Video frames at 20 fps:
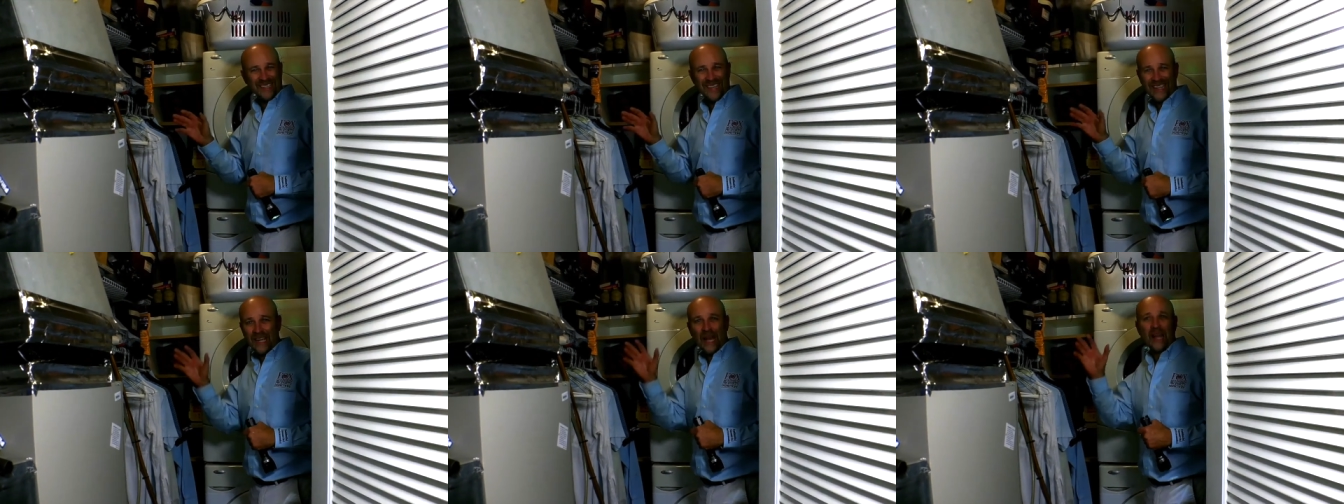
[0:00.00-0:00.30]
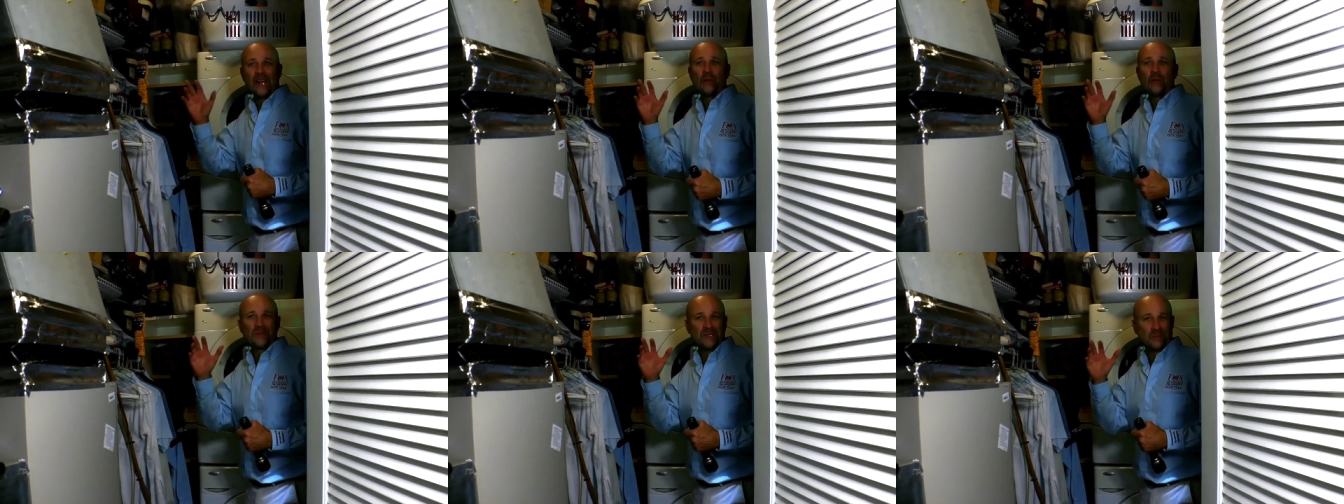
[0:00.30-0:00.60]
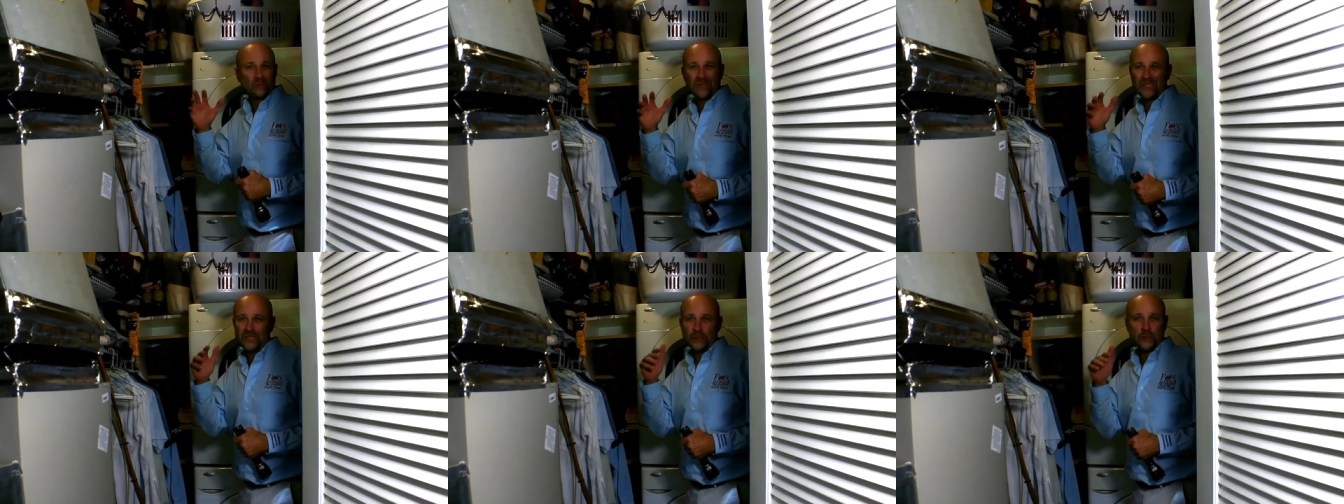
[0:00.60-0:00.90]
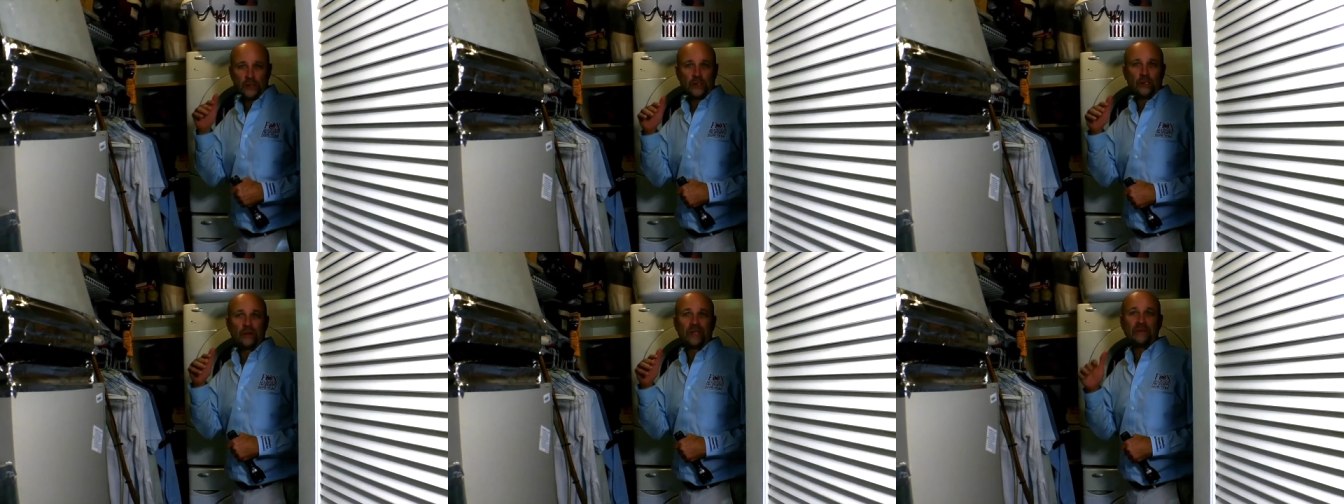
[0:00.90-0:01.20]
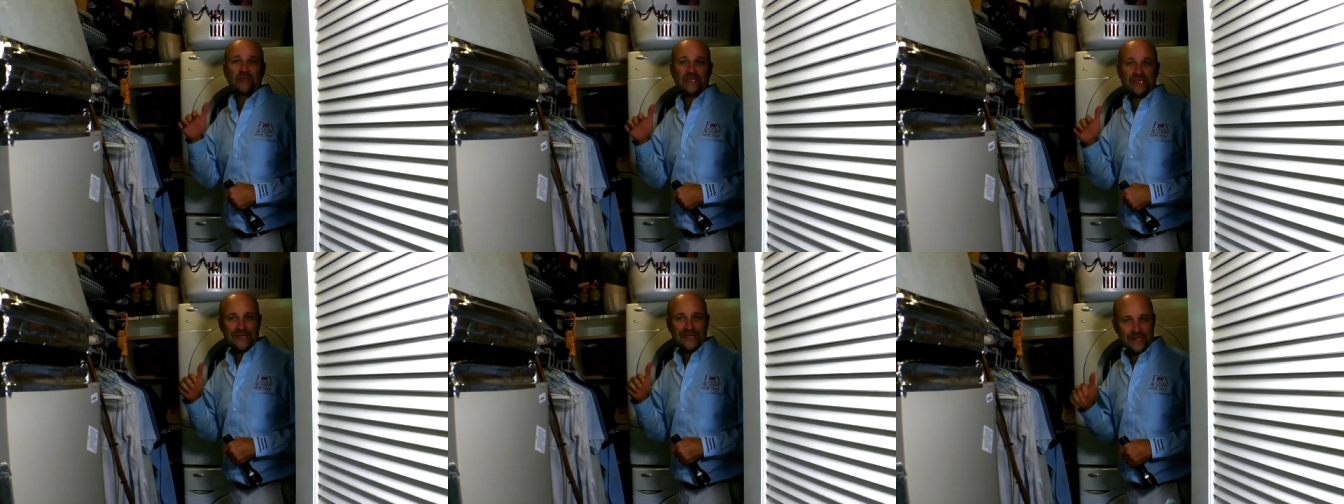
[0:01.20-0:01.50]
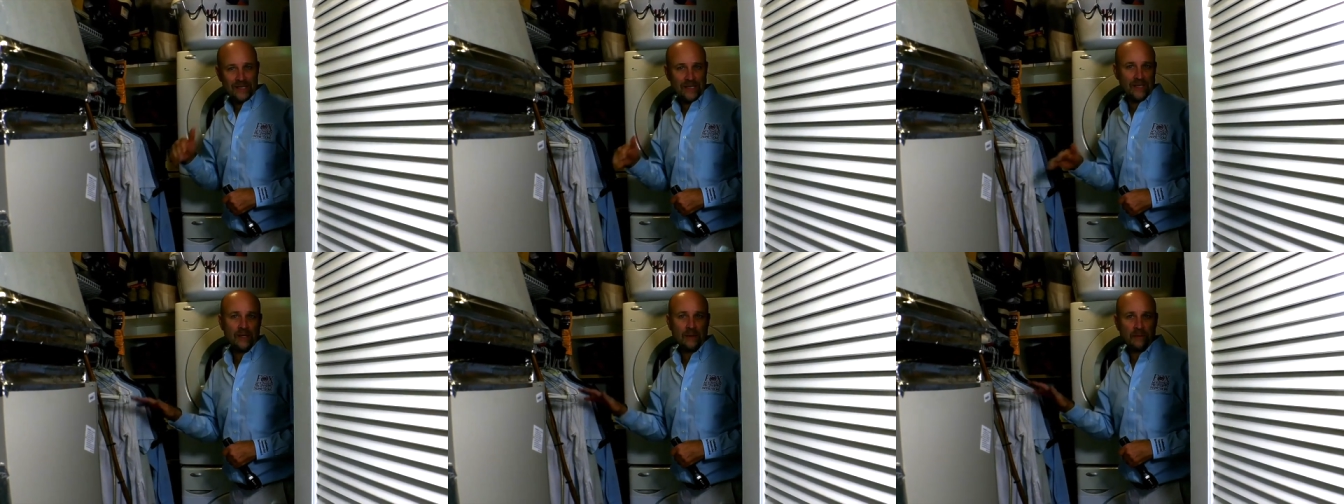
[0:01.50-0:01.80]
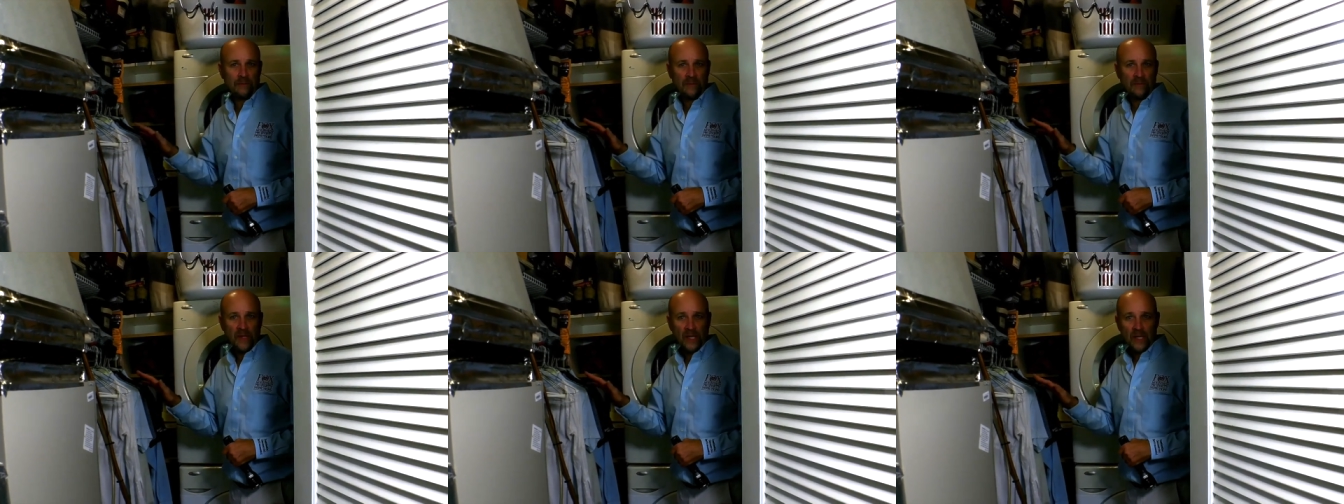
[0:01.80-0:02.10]
I almost really just don't even see
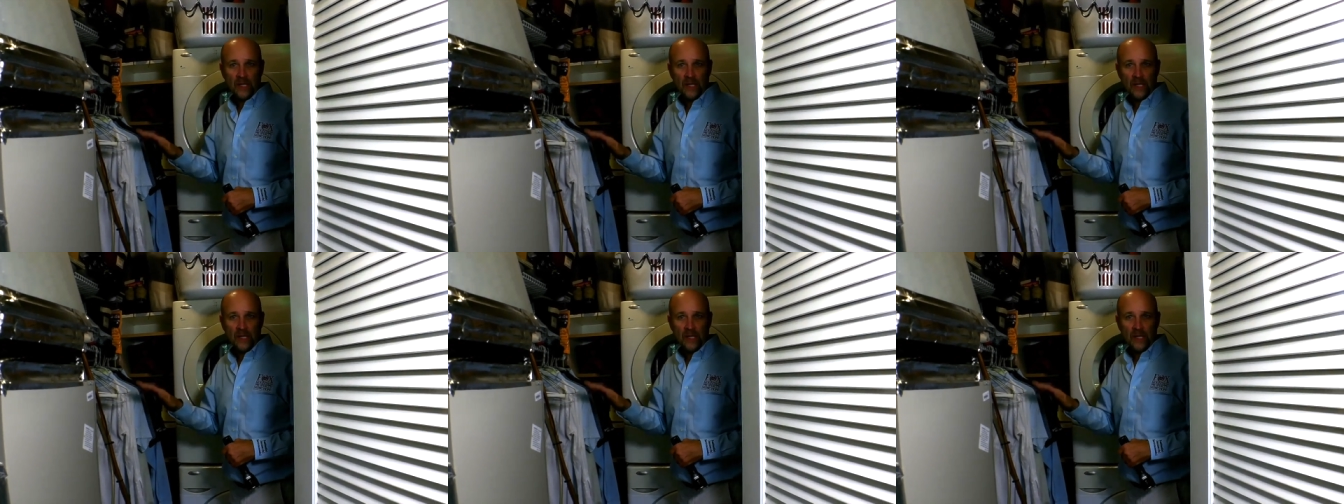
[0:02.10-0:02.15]
them